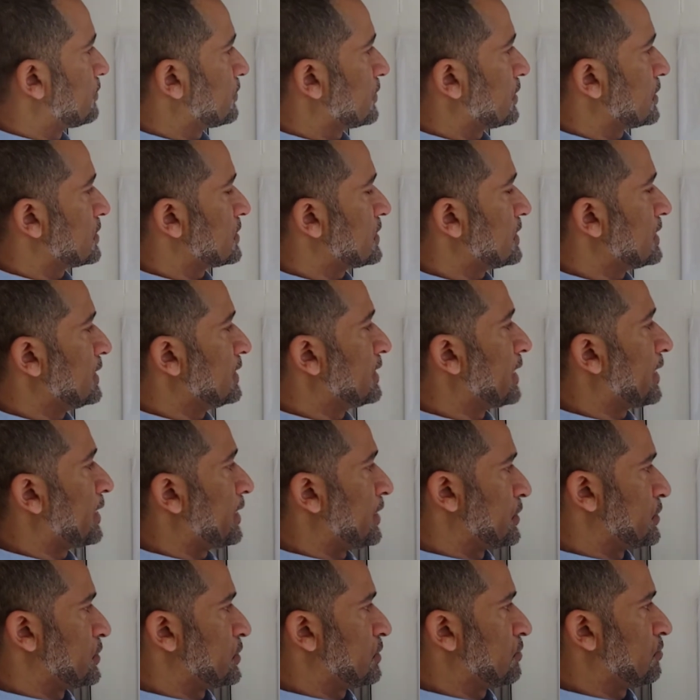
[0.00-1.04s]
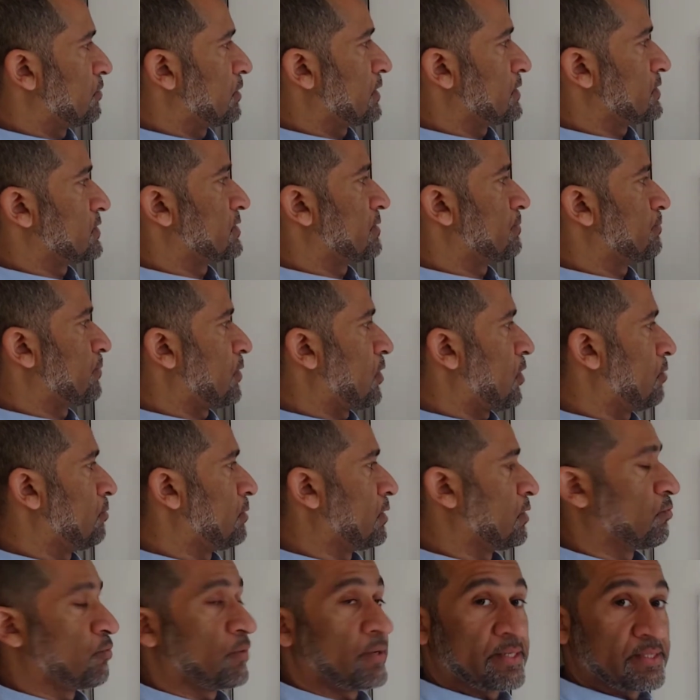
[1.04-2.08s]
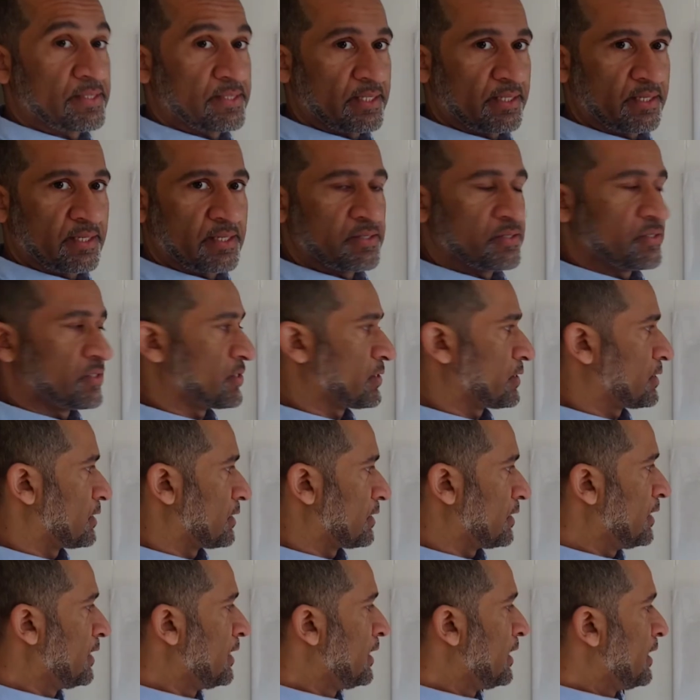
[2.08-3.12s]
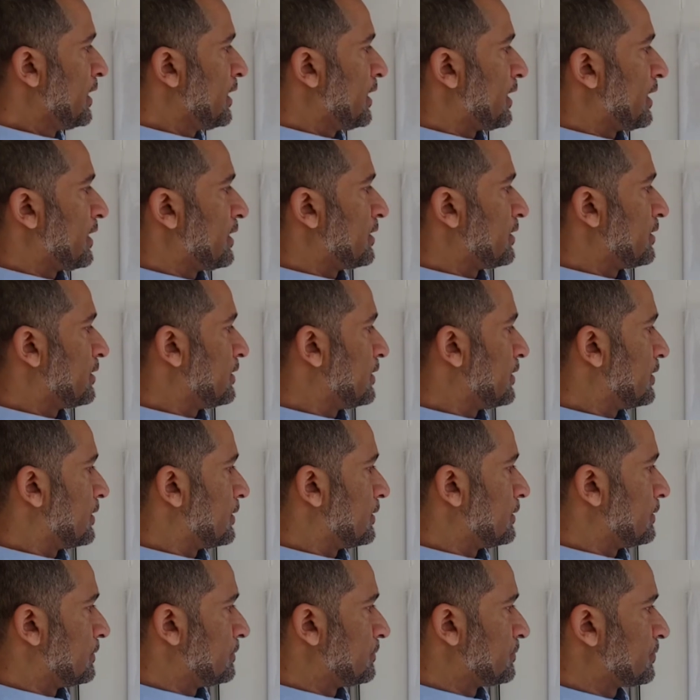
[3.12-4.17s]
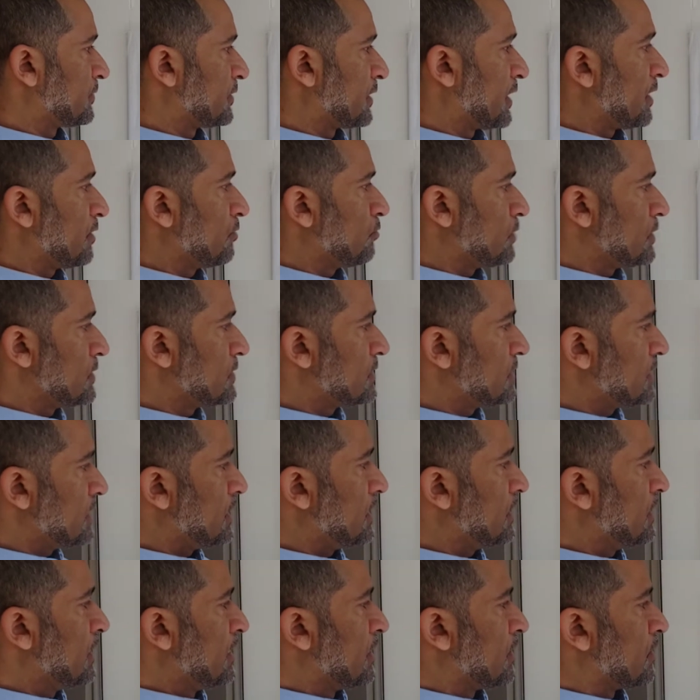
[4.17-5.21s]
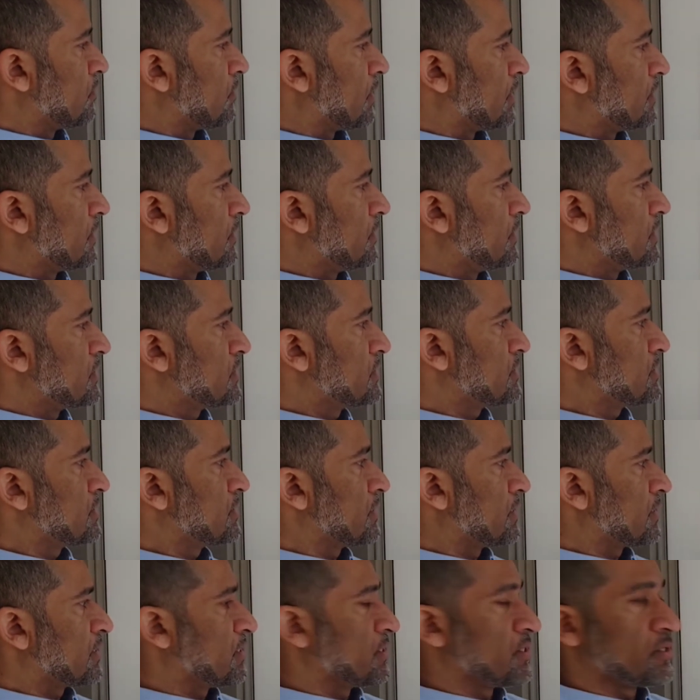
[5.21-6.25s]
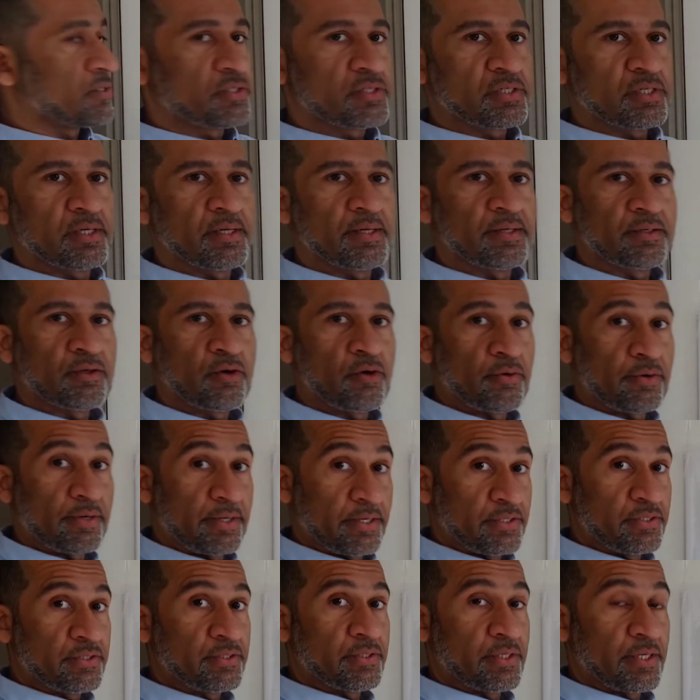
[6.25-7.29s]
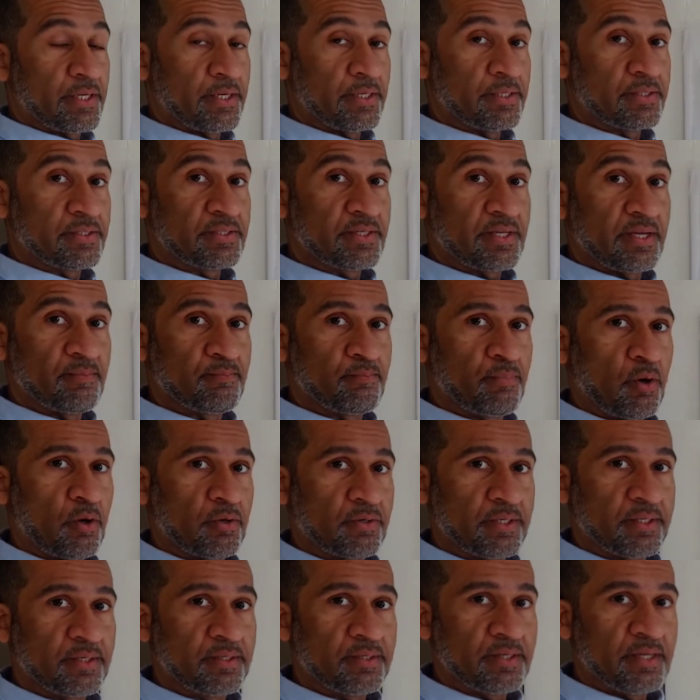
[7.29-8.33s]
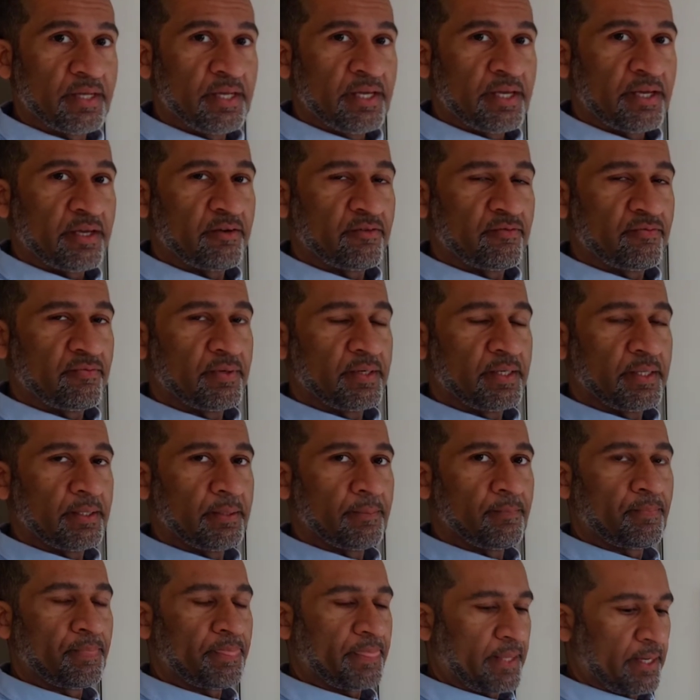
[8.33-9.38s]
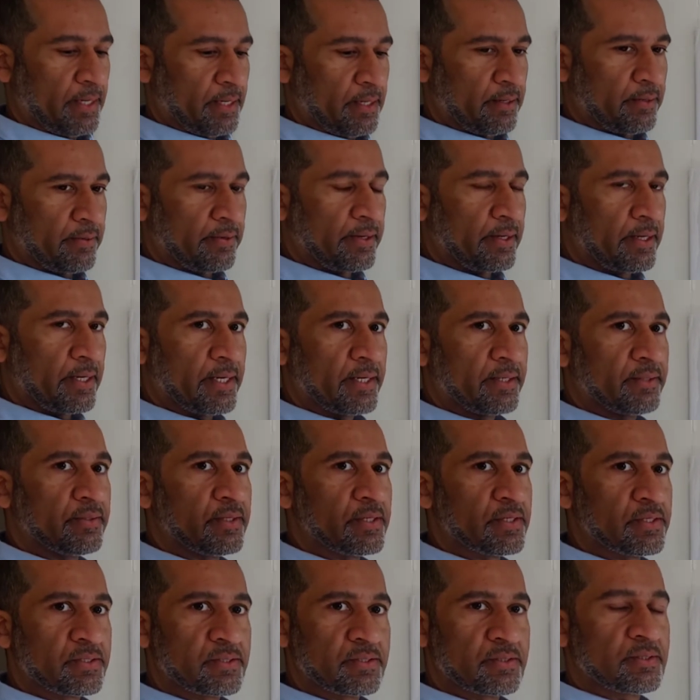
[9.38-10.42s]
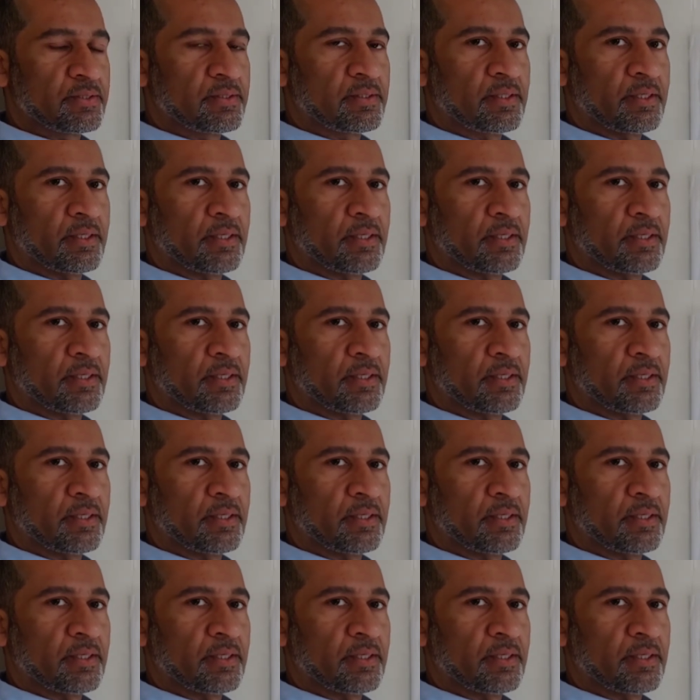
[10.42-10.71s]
see the itch, what is the problem, what is the concern, and then we see whether this concern or itch is important. If we relate this